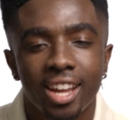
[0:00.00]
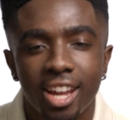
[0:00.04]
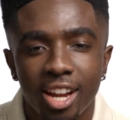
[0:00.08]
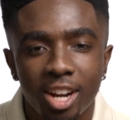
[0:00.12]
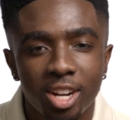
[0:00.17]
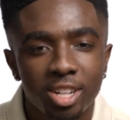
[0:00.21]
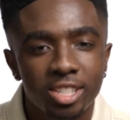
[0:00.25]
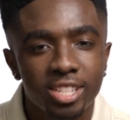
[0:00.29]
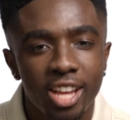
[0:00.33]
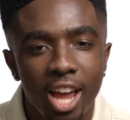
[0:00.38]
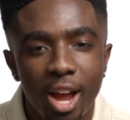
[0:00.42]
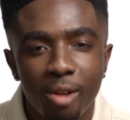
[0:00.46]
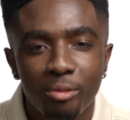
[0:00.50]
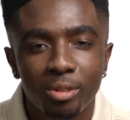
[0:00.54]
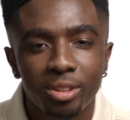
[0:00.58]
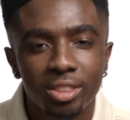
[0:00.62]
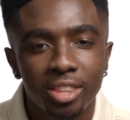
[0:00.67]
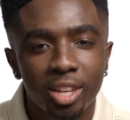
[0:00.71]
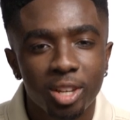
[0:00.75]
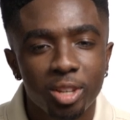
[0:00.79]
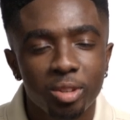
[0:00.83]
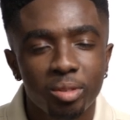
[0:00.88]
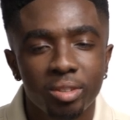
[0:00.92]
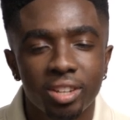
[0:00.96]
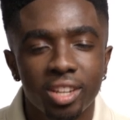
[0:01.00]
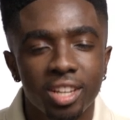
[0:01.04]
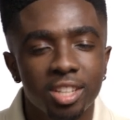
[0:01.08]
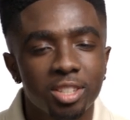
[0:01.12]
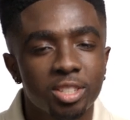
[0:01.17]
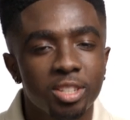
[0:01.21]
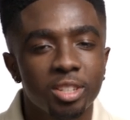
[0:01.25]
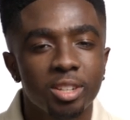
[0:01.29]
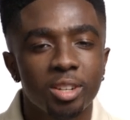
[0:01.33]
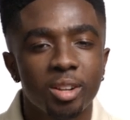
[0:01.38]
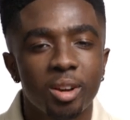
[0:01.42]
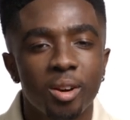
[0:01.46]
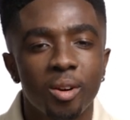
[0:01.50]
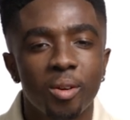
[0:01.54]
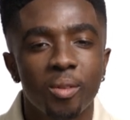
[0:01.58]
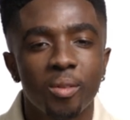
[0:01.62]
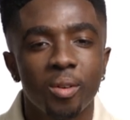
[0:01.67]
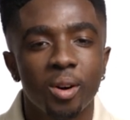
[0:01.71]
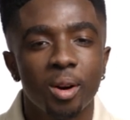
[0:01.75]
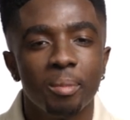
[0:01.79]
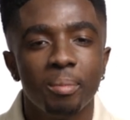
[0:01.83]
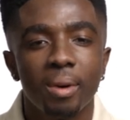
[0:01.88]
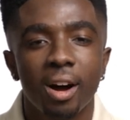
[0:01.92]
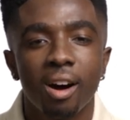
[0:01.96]
Here's everything you need to
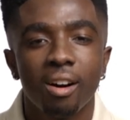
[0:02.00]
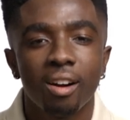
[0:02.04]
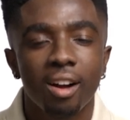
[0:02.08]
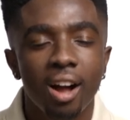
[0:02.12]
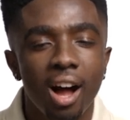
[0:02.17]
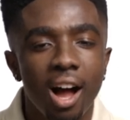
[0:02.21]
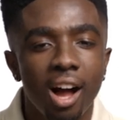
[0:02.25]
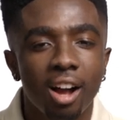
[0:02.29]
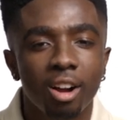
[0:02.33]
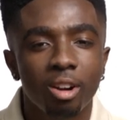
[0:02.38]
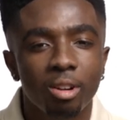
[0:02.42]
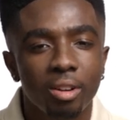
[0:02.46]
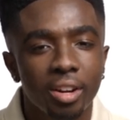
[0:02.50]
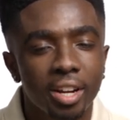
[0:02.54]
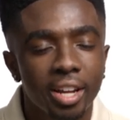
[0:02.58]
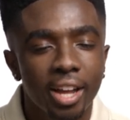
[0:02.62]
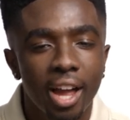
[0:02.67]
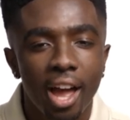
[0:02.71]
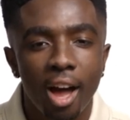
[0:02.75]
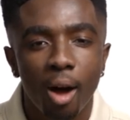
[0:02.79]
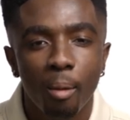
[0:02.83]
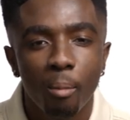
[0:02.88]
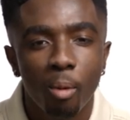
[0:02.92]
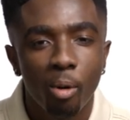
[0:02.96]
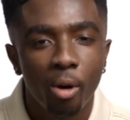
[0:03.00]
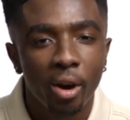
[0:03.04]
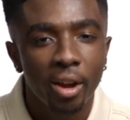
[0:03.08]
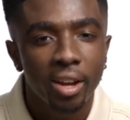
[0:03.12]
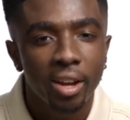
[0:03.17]
know about Concrete Cowboy.